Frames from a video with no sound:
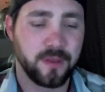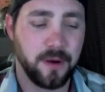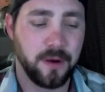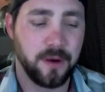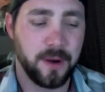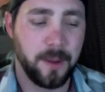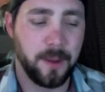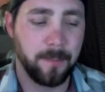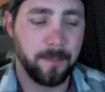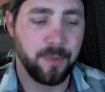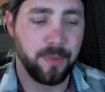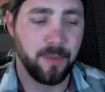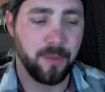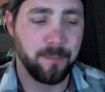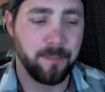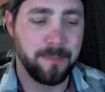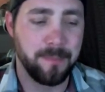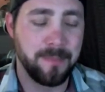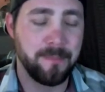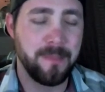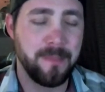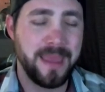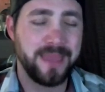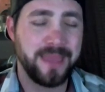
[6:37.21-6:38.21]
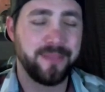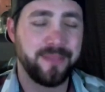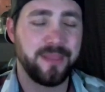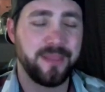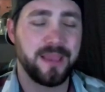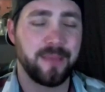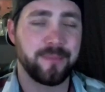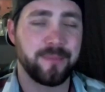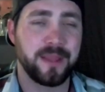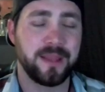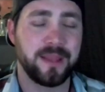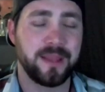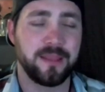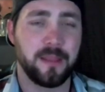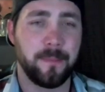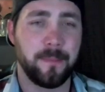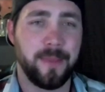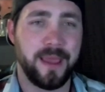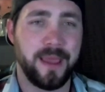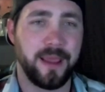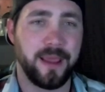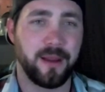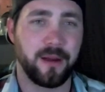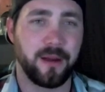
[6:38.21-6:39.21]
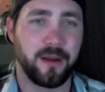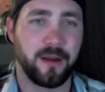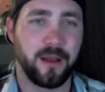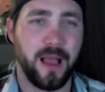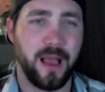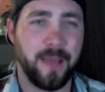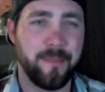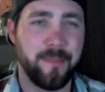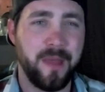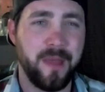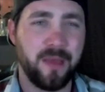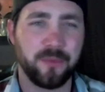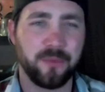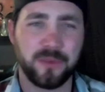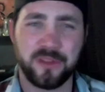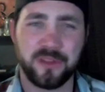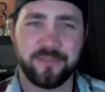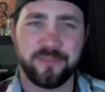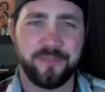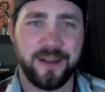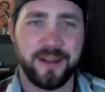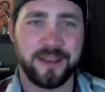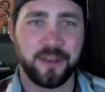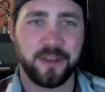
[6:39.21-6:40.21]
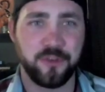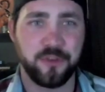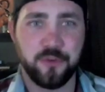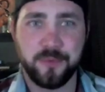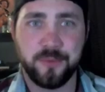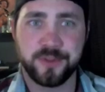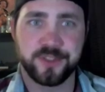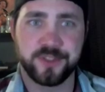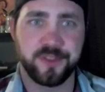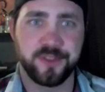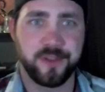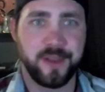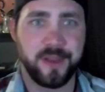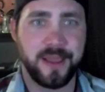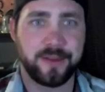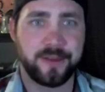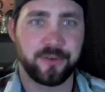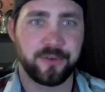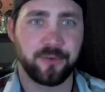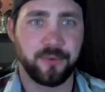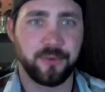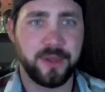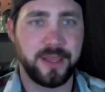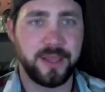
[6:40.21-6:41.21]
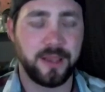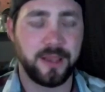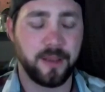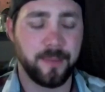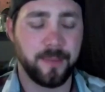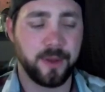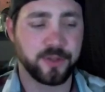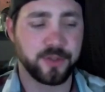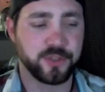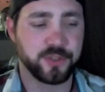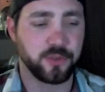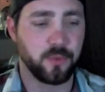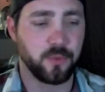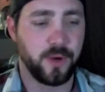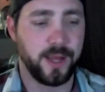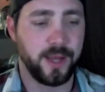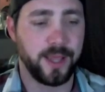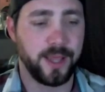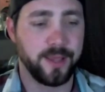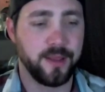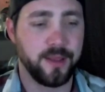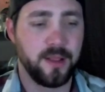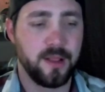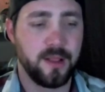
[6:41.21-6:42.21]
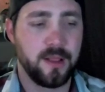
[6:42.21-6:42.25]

But mainly I'm getting the pear. I'm not really finding too much of the nectarine. I'm not sure why.